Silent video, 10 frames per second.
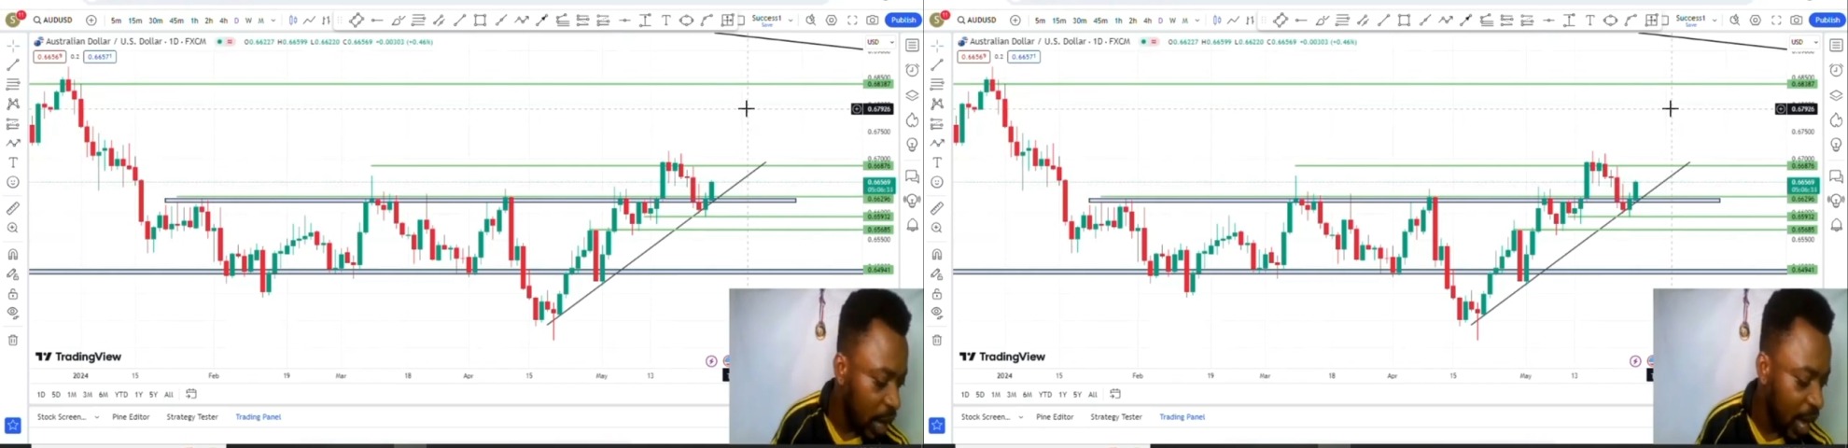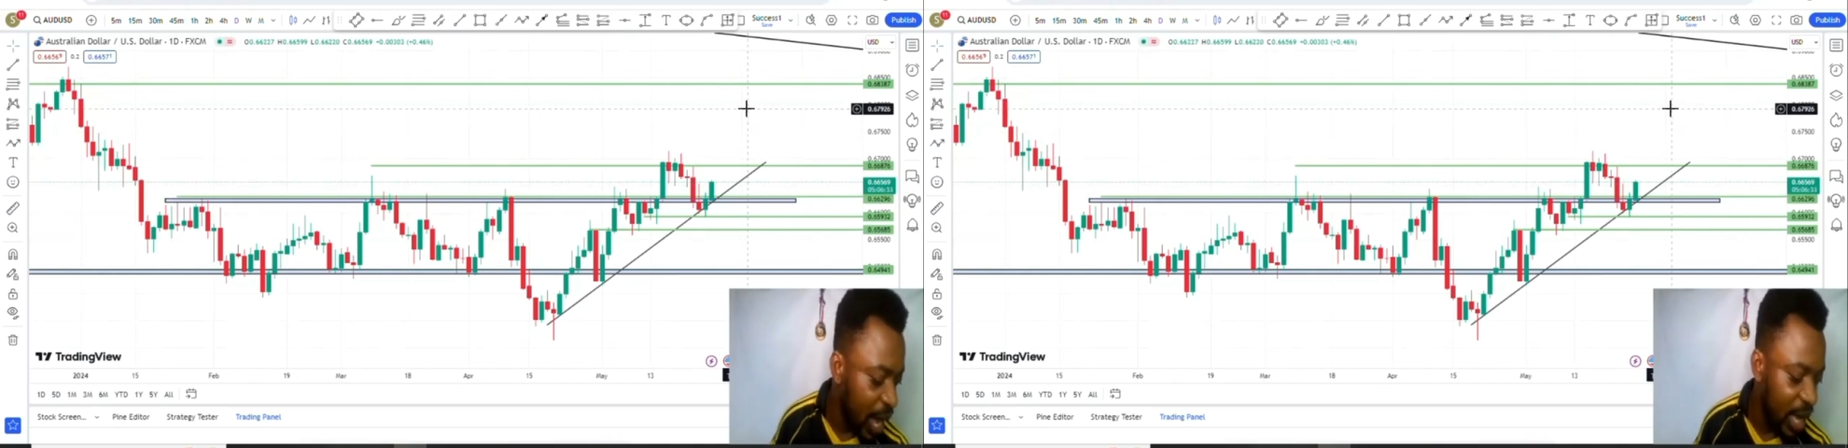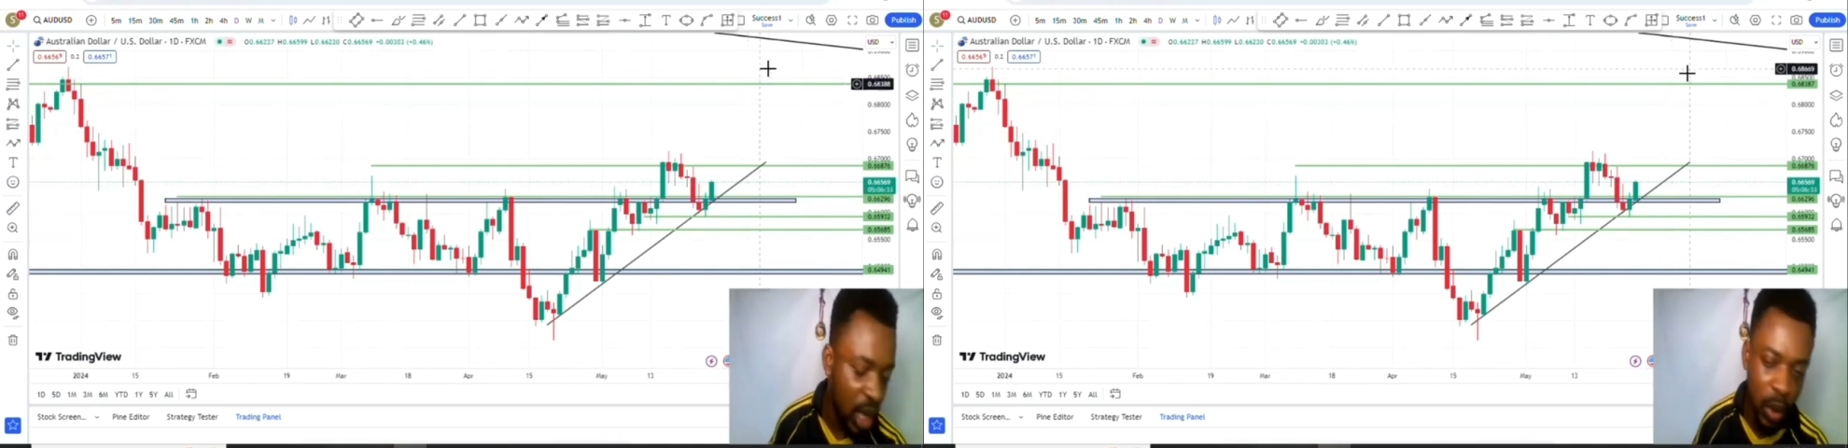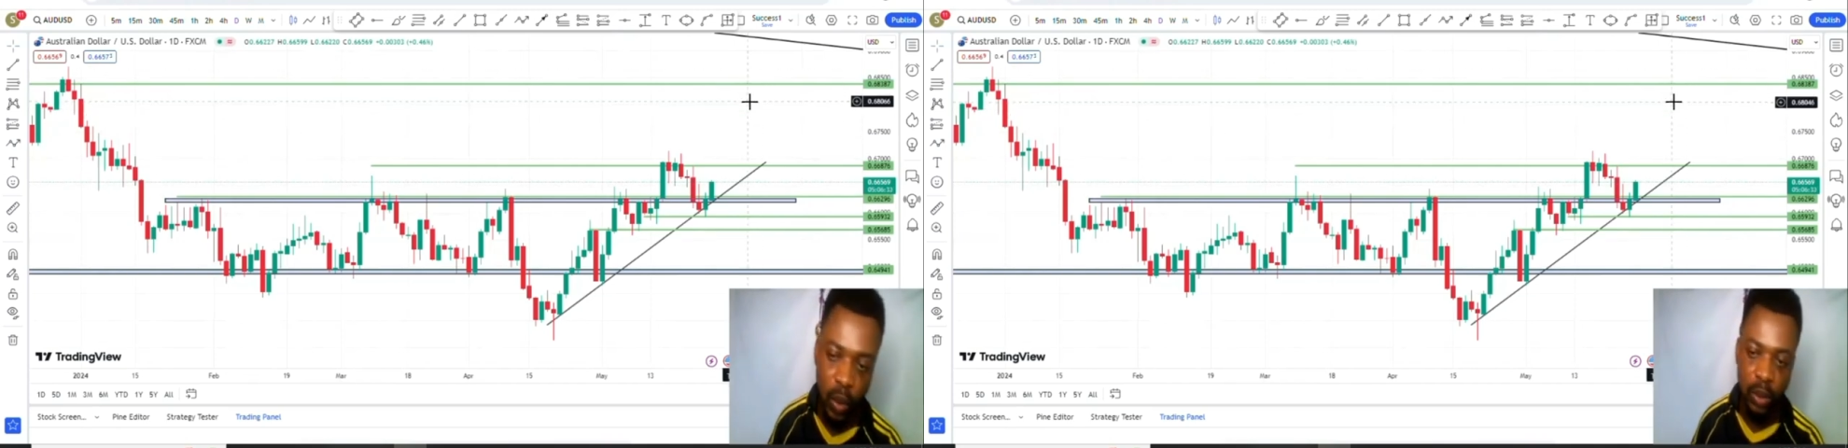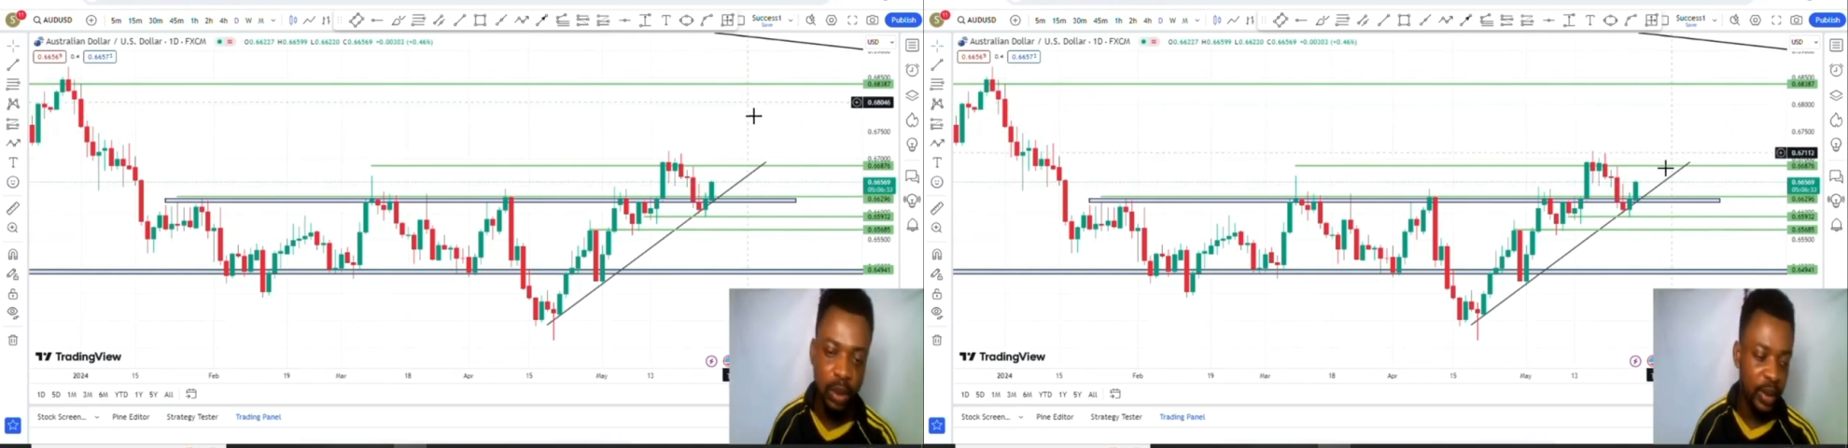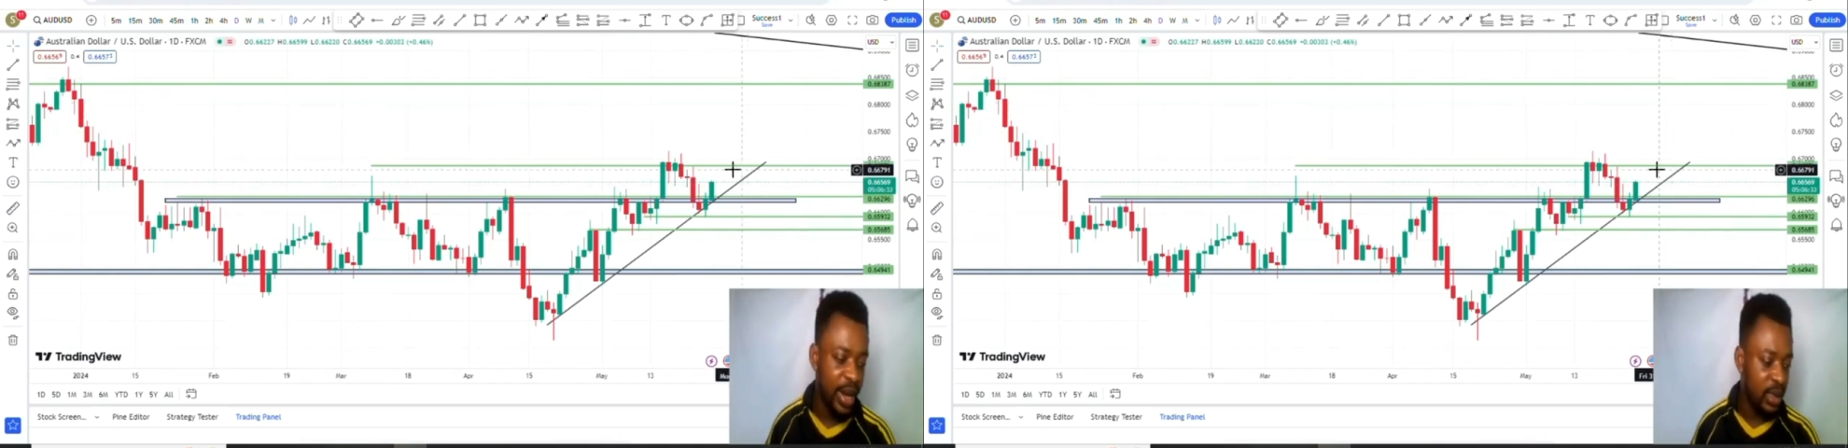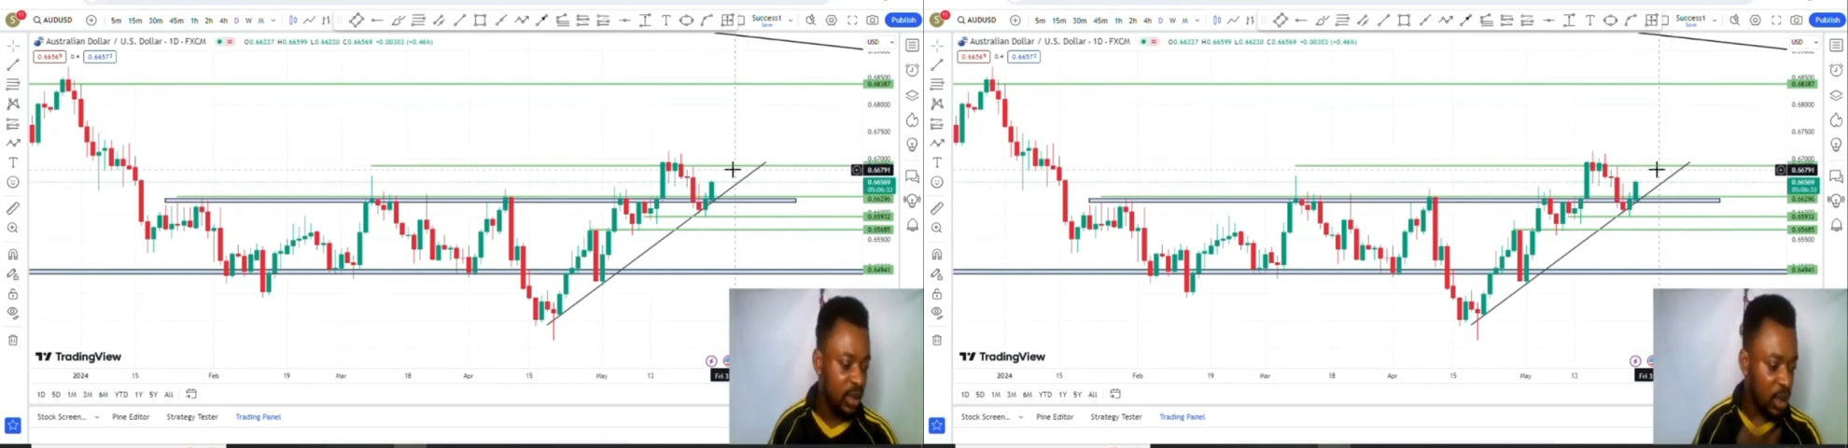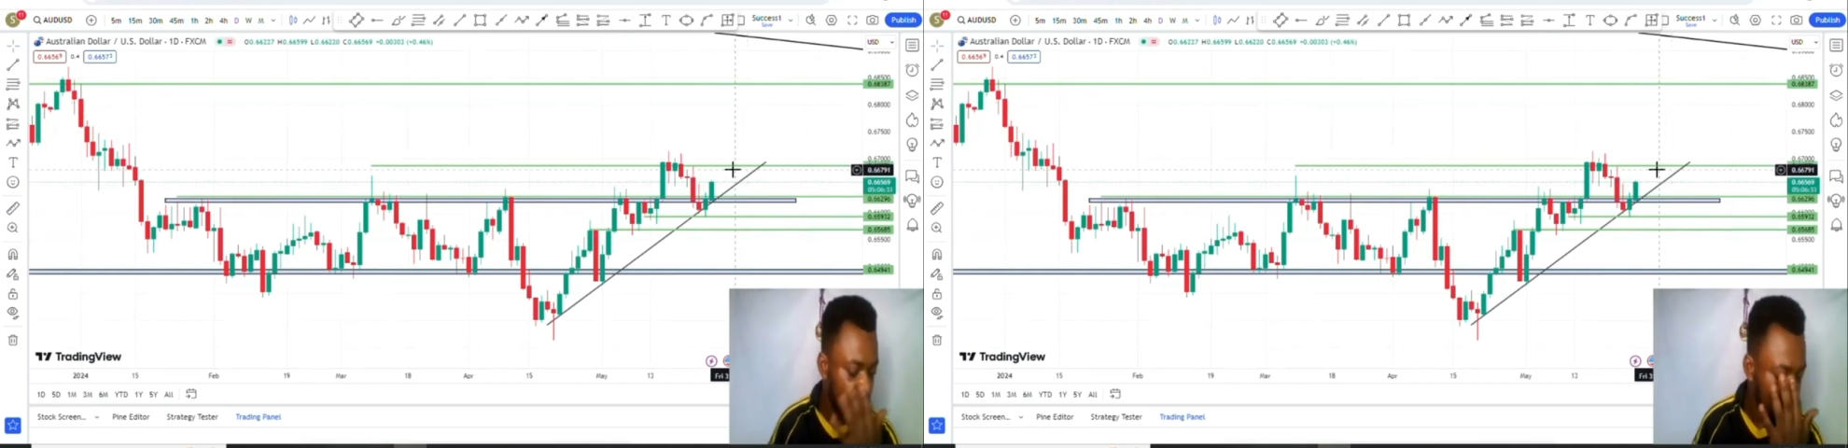a higher low, right?